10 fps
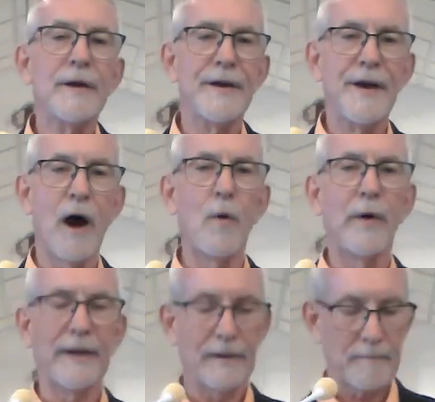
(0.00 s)

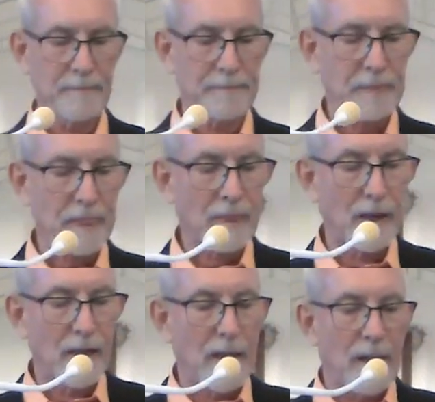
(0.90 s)
Knowing
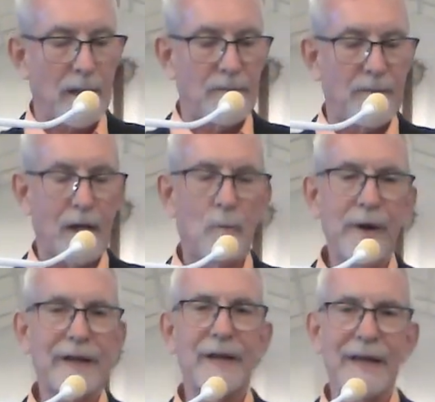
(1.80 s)
that
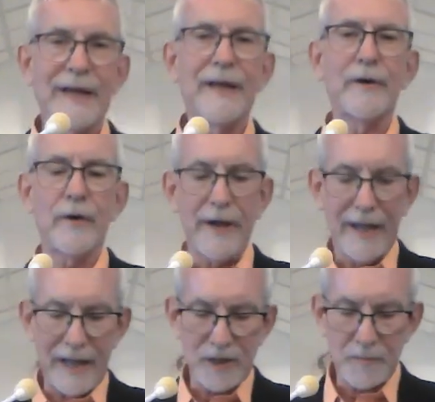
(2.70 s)
we can enter
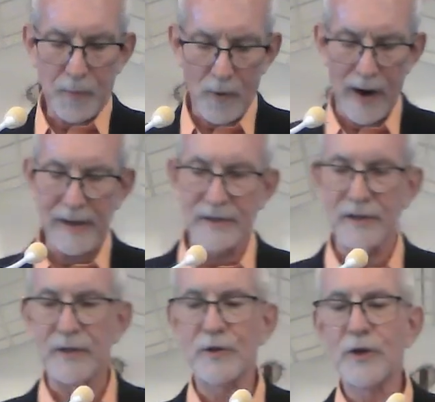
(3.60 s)
His
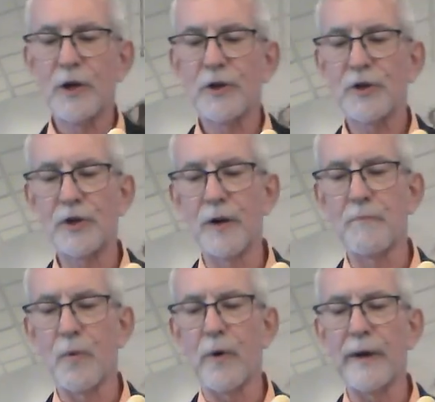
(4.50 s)
presence
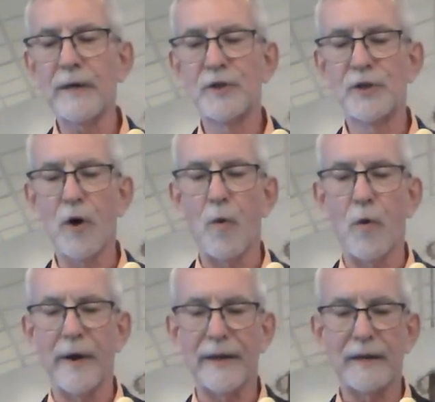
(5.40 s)
should bring
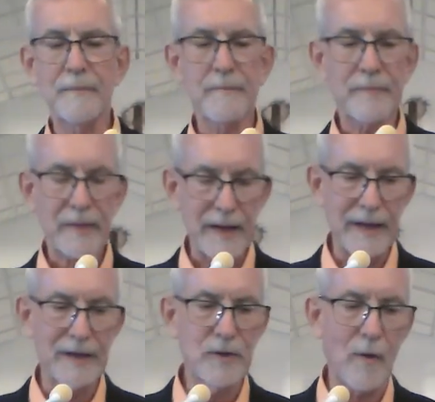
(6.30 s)
joy
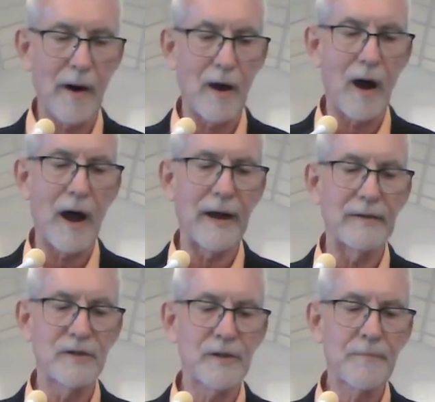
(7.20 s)
into our
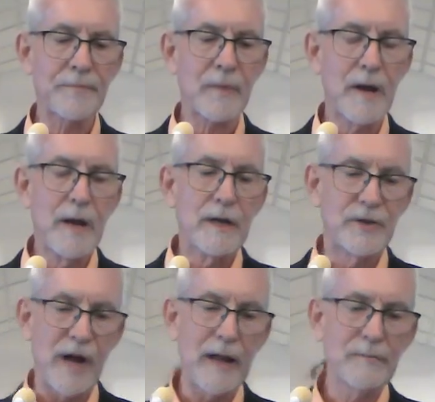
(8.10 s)
lives.
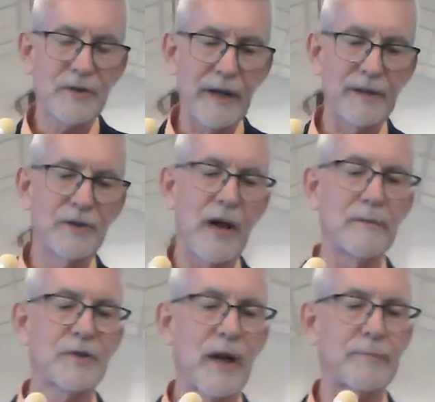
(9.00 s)
James said in
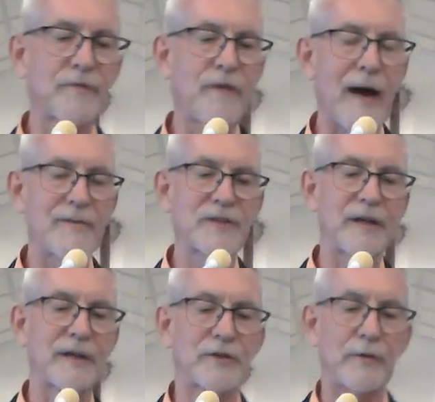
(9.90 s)
James chapter 5, he
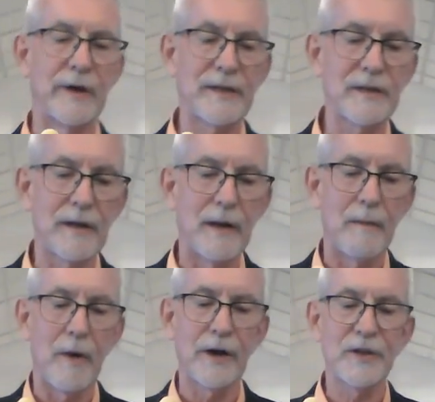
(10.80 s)
says, Is there any
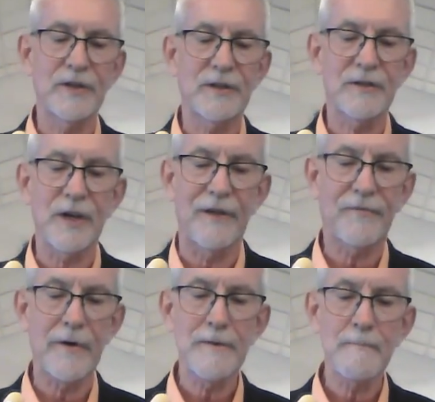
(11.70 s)
among you
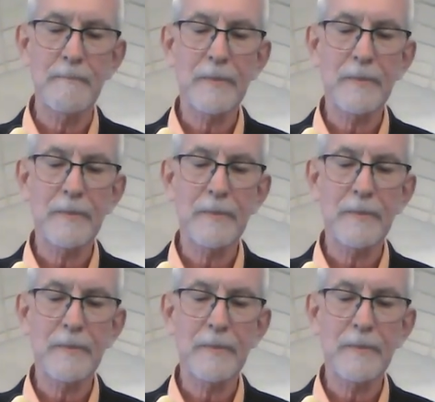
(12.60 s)
suffering?